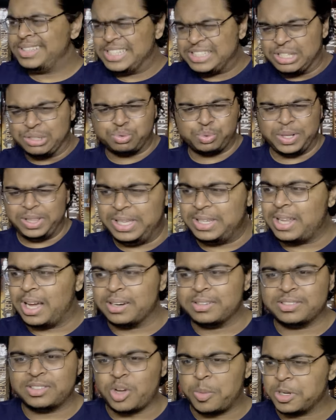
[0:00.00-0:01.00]
This is really
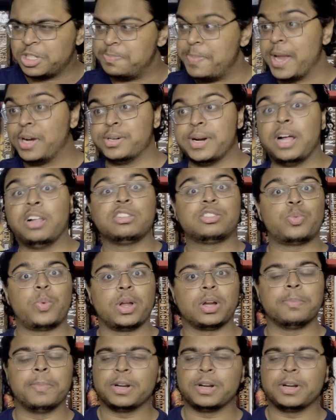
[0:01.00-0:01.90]
done so much better elsewhere,